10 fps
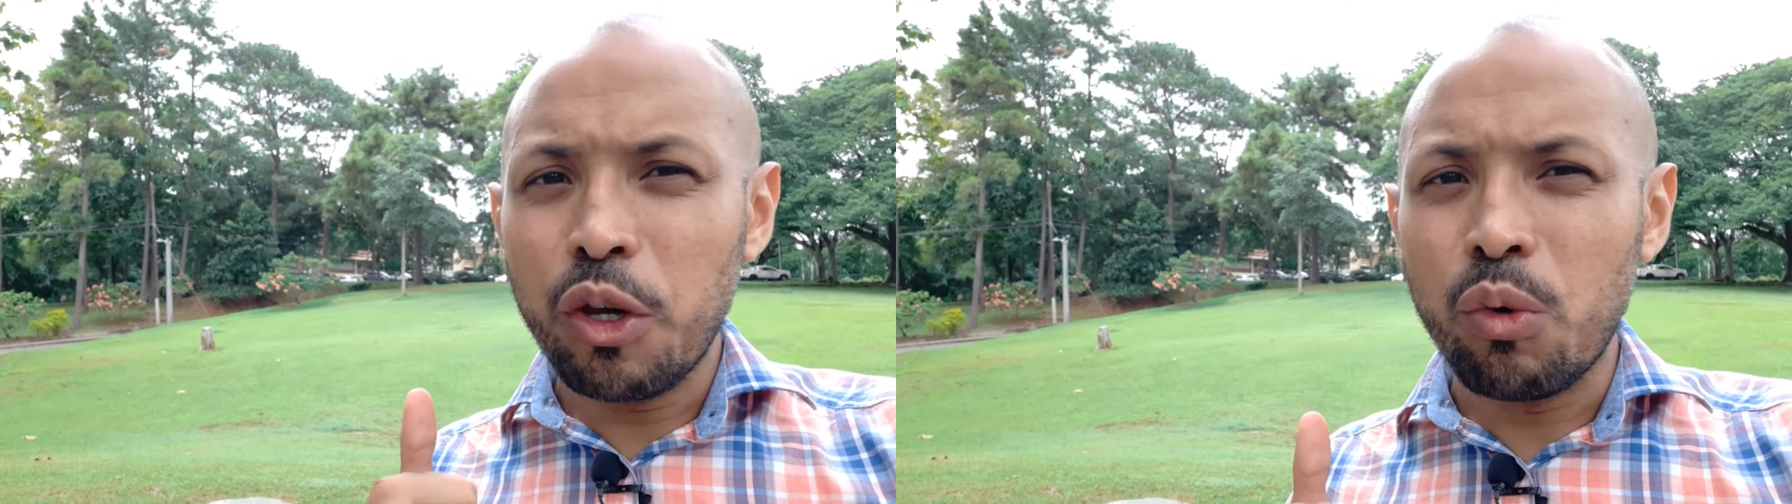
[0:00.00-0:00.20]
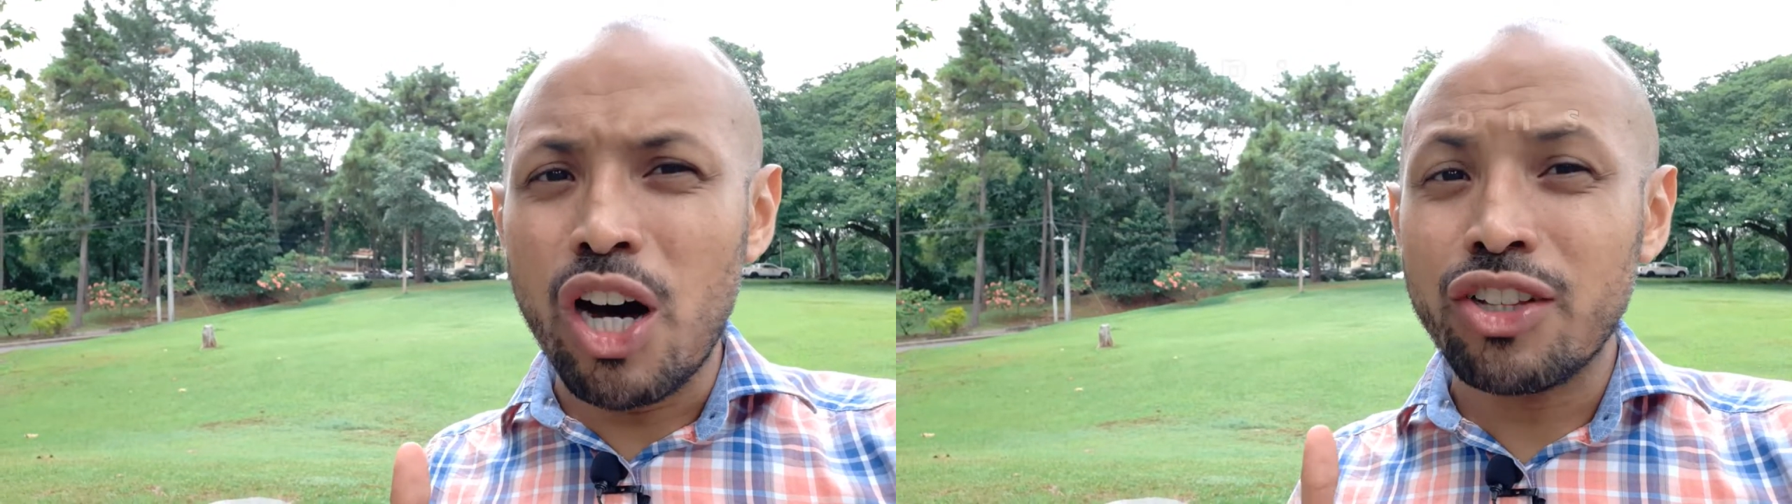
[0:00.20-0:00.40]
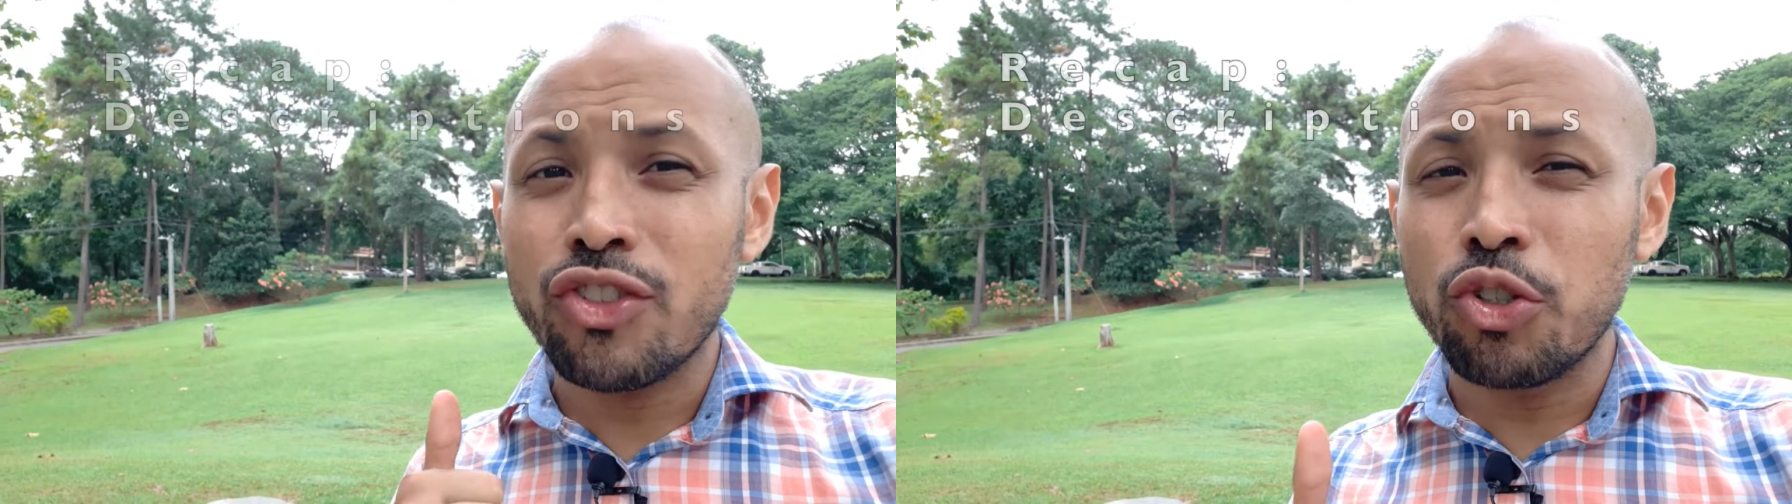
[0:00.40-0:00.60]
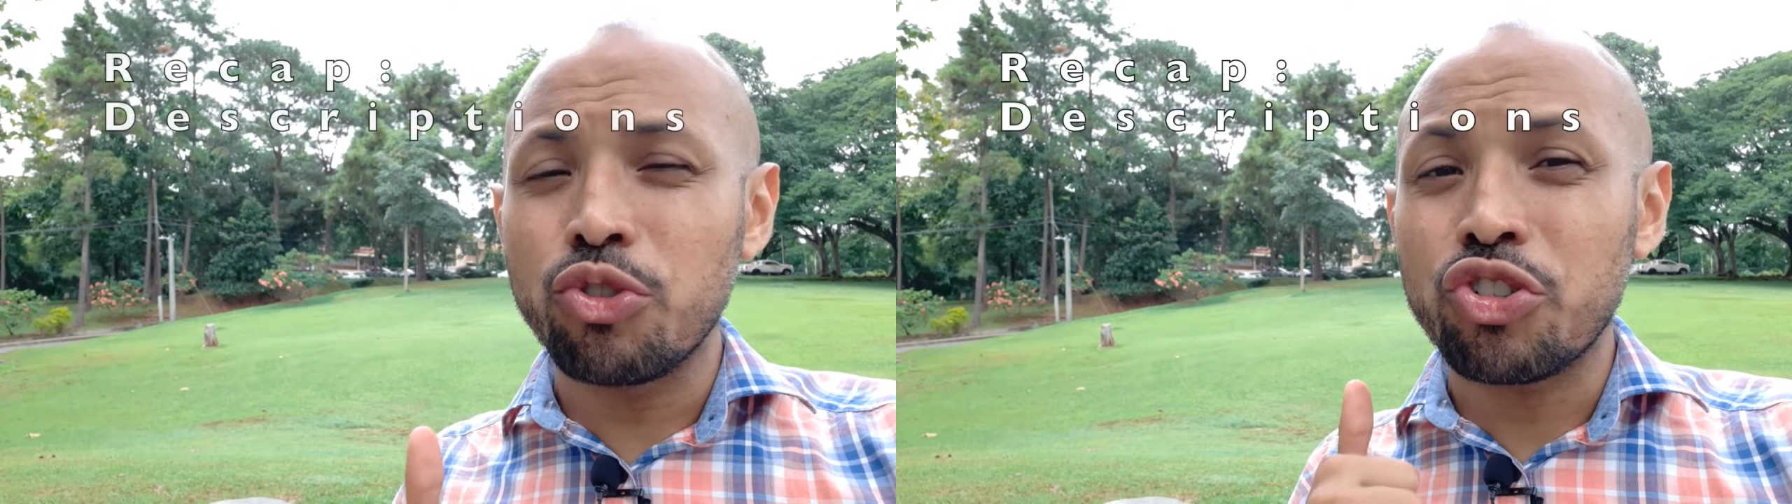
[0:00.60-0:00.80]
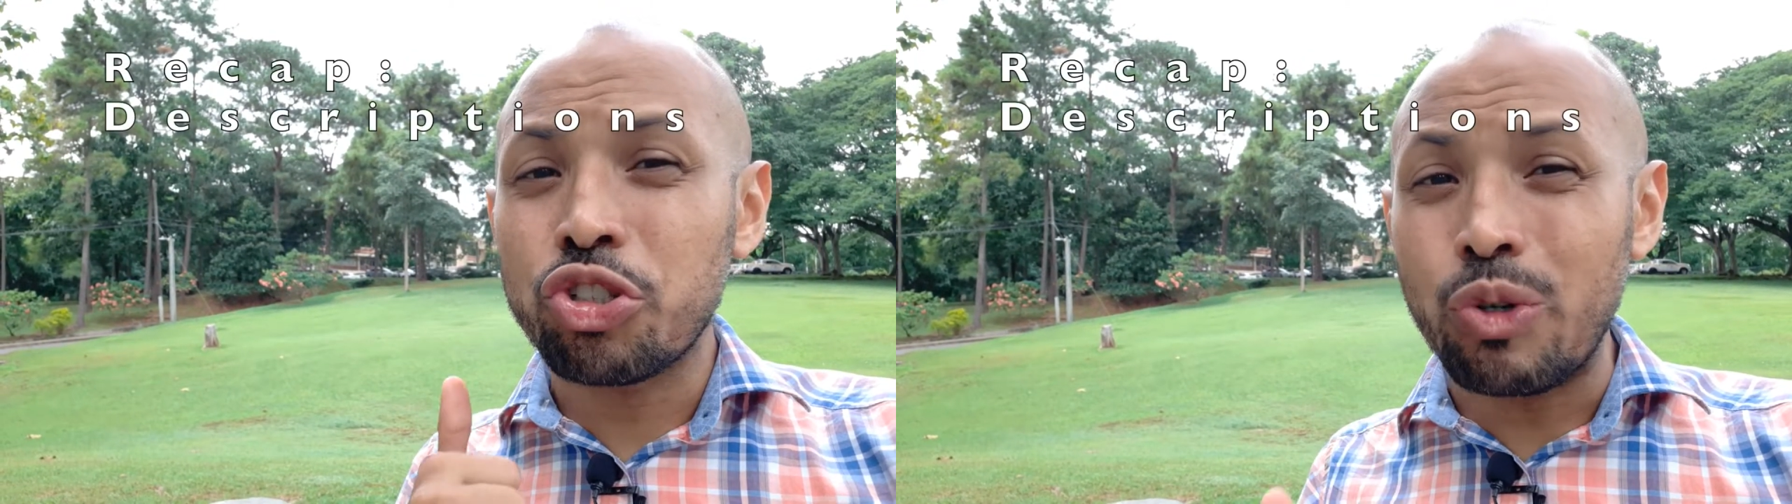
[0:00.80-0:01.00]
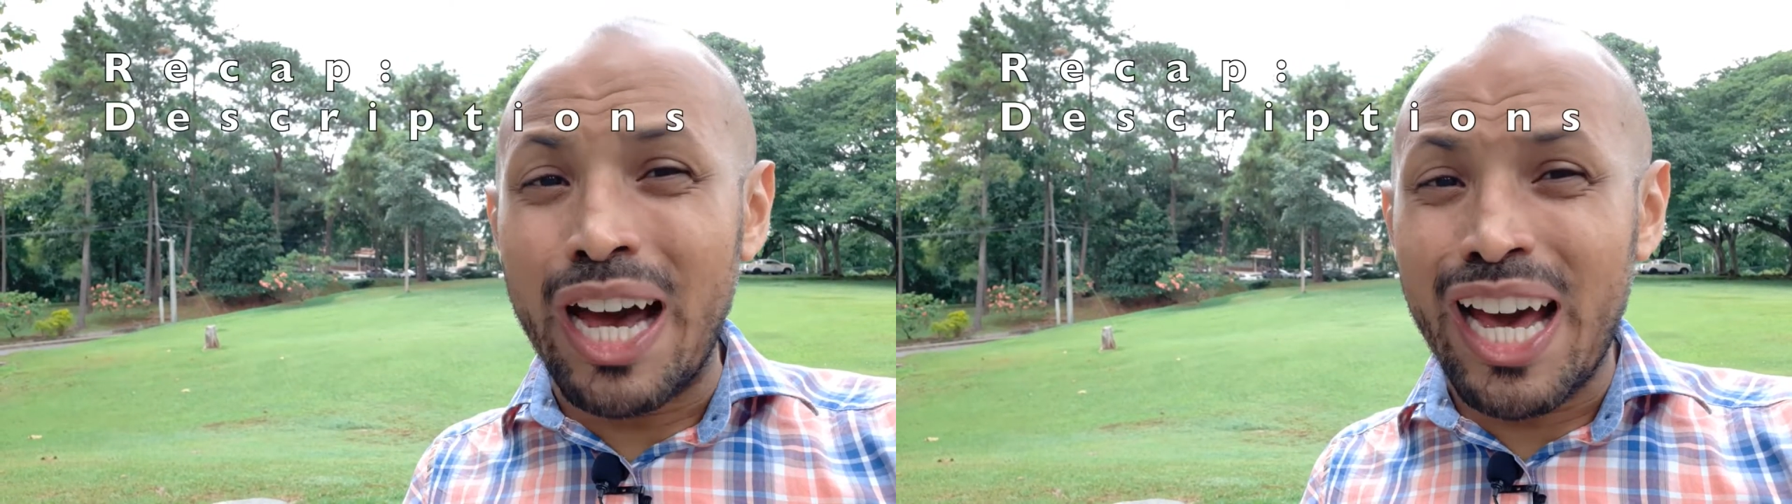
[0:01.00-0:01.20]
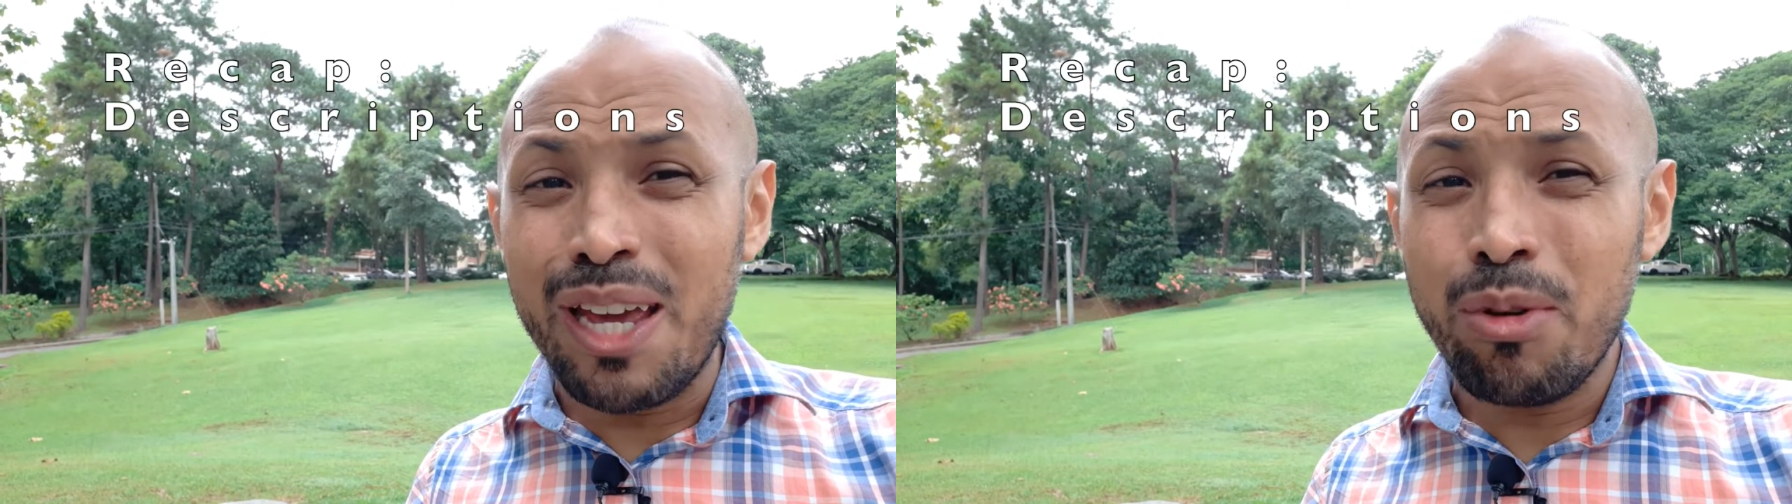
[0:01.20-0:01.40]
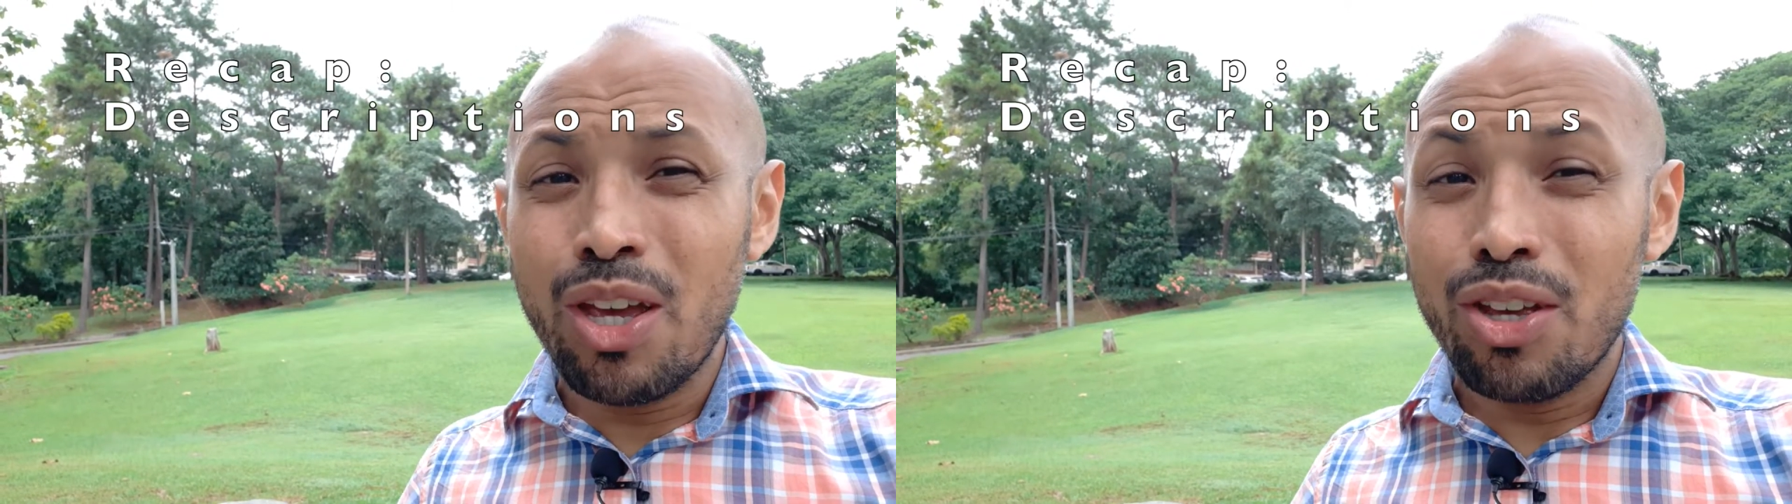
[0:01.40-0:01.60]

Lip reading: want to describe,